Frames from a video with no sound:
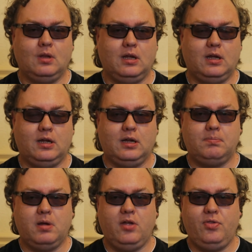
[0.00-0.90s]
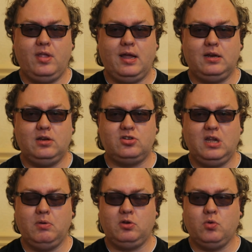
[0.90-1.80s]
uh, and then
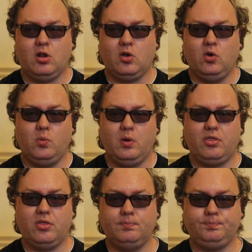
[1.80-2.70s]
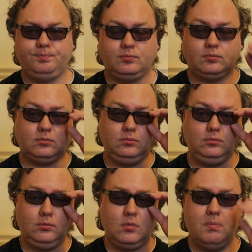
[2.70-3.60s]
see which one I go with.
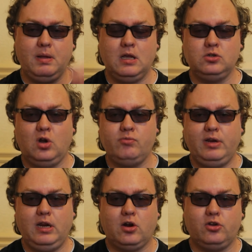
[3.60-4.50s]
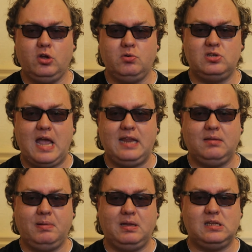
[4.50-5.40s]
Because all I really want to do is to
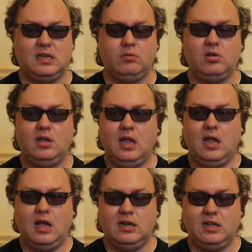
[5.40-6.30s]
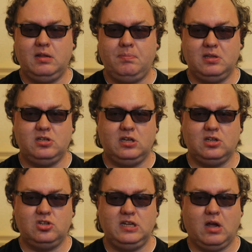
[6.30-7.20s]
edit bits out and edit bits in
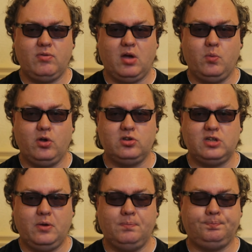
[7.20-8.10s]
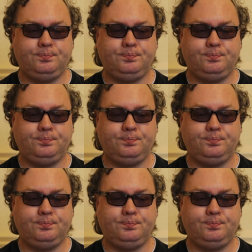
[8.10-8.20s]
and see how that works out.